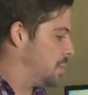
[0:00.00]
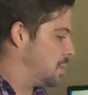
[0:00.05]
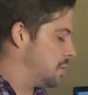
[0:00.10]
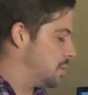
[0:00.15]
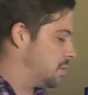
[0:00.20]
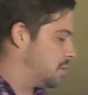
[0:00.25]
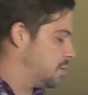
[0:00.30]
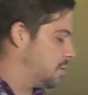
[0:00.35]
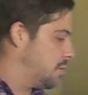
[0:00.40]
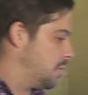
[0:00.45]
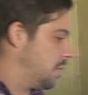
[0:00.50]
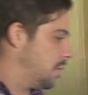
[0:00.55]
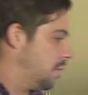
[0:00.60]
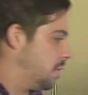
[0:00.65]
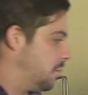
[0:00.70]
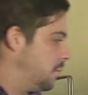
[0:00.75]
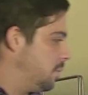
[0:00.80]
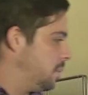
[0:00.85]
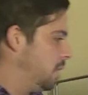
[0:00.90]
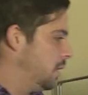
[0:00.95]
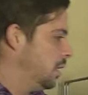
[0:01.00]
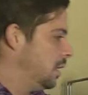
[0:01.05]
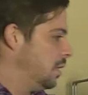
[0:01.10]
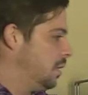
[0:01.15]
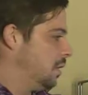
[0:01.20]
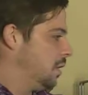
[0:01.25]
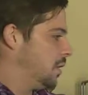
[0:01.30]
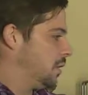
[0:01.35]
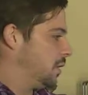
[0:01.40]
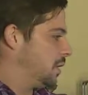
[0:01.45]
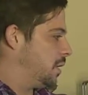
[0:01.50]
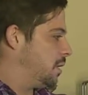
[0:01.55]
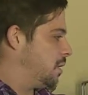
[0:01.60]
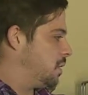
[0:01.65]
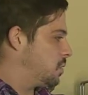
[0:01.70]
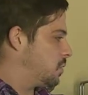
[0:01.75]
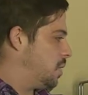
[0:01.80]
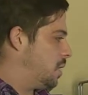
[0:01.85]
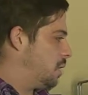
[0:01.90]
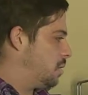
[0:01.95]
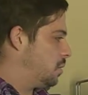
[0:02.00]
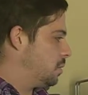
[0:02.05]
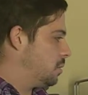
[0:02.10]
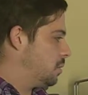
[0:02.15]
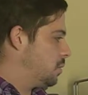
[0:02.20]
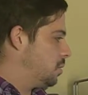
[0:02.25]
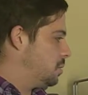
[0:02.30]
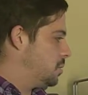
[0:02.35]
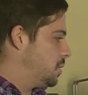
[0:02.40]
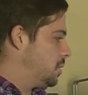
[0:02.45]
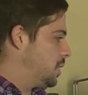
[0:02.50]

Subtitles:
and this is for the endotracheal tubes.